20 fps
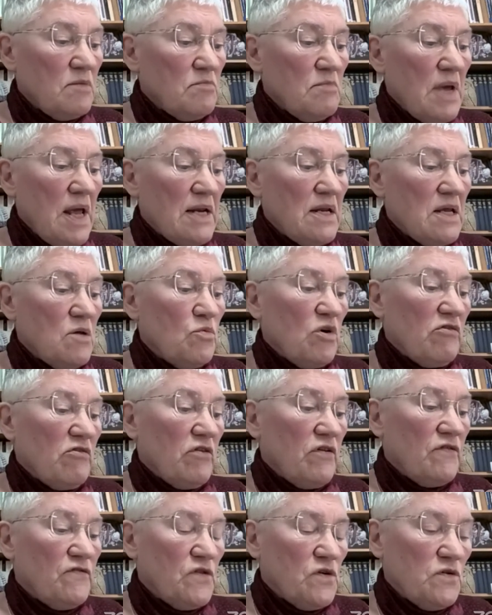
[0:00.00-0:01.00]
and many were
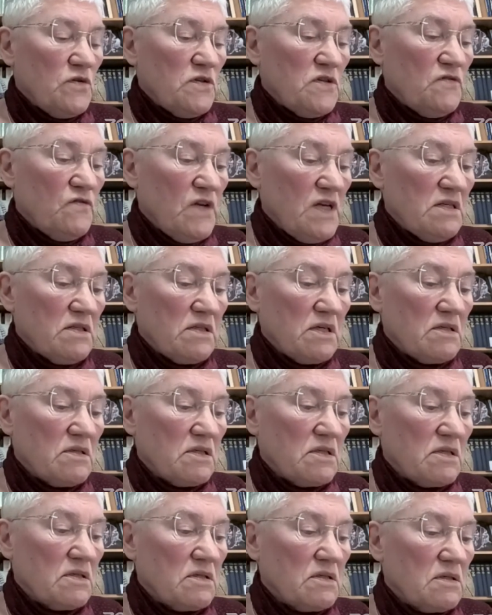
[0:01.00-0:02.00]
refused
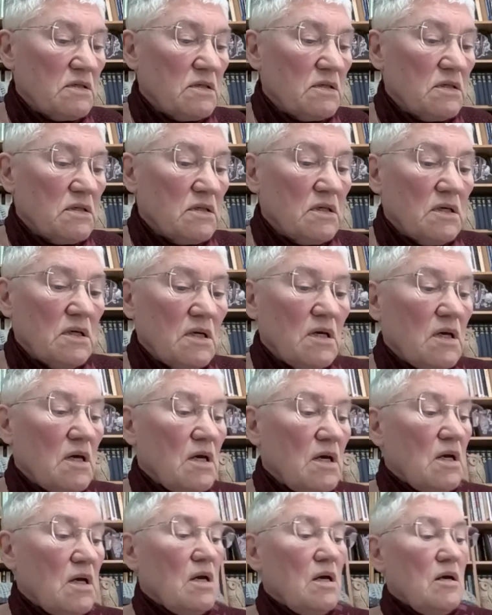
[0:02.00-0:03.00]
visas.
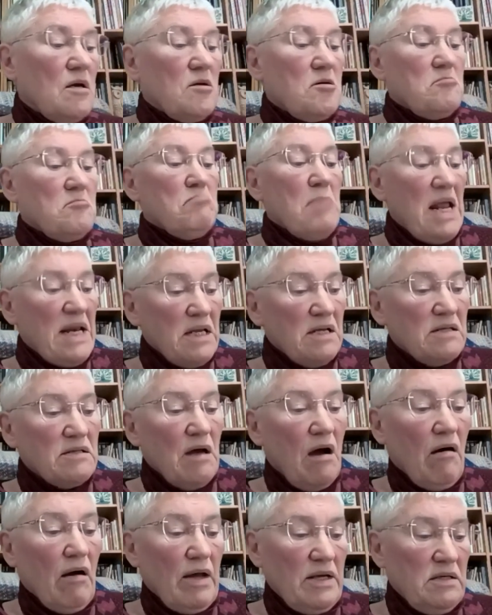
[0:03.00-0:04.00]
Many
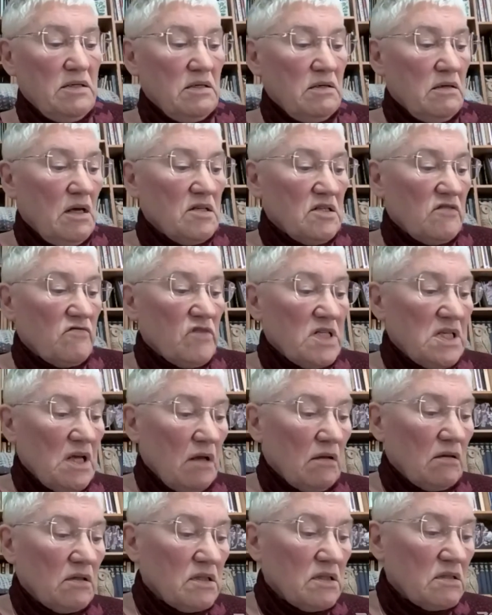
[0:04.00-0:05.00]
died as a
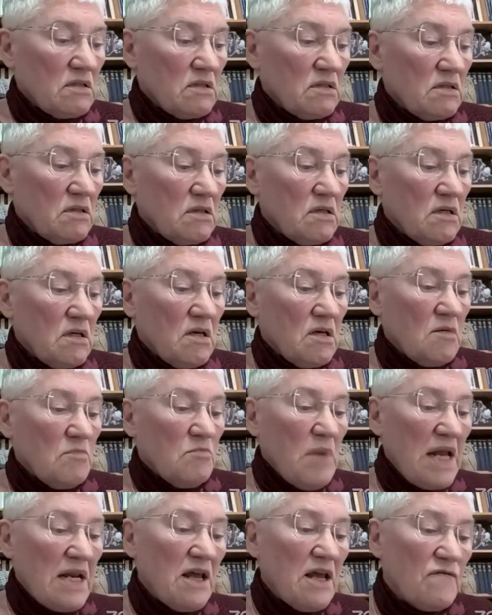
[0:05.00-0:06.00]
result.
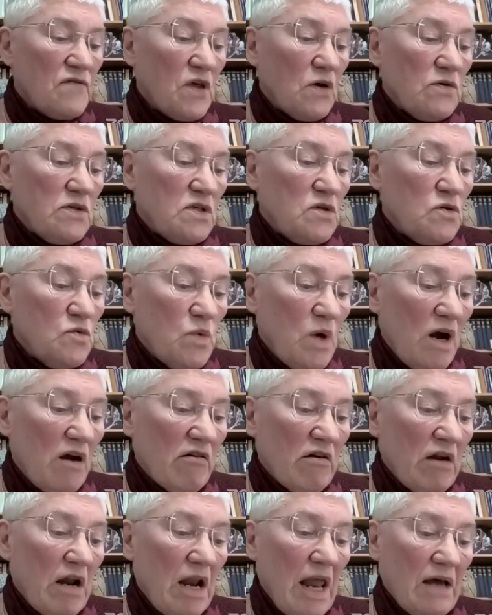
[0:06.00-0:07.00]
Many of those who
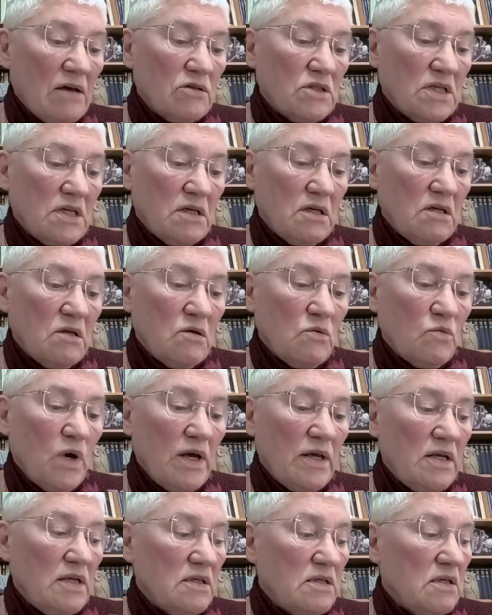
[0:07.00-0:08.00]
were allowed in were
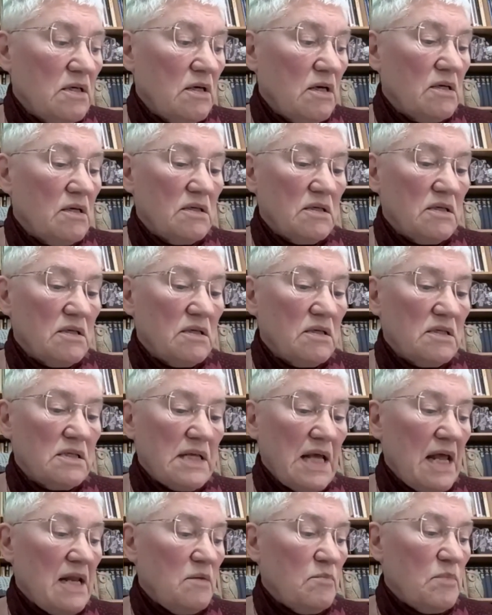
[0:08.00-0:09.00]
interned as
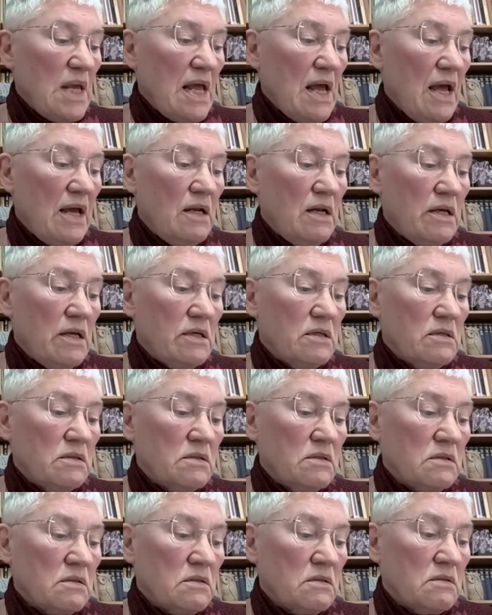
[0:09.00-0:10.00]
enemy
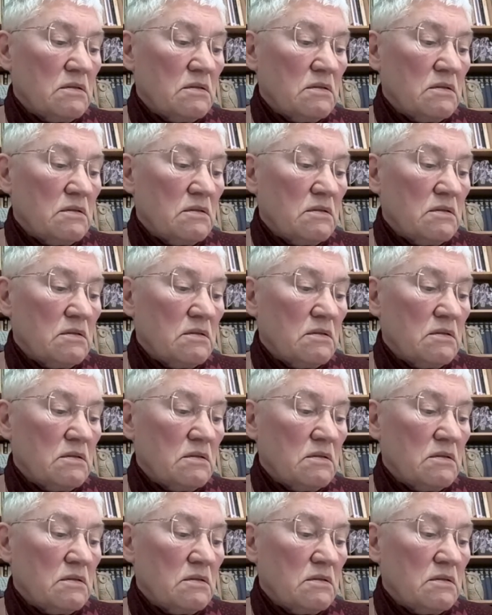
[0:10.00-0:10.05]
aliens.